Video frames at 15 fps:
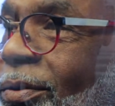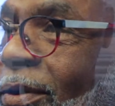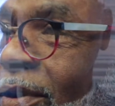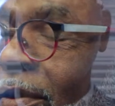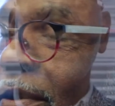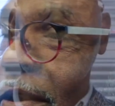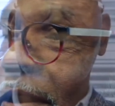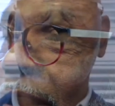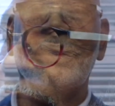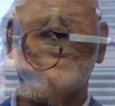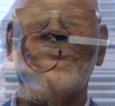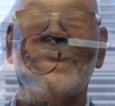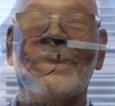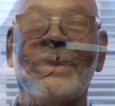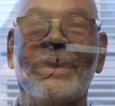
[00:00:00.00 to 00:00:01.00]
which was
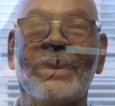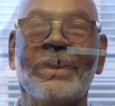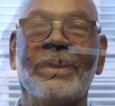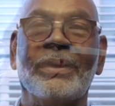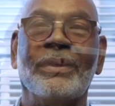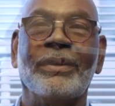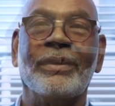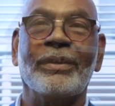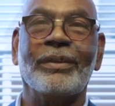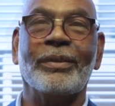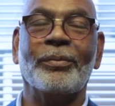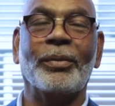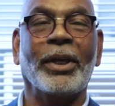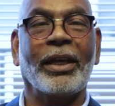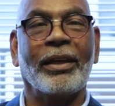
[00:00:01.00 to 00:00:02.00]
the
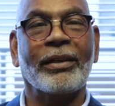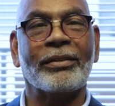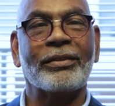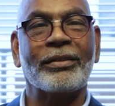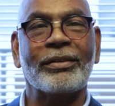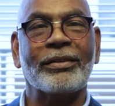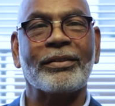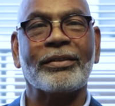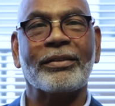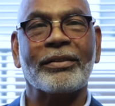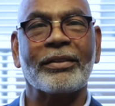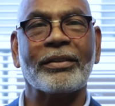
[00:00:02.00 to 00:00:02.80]
biggest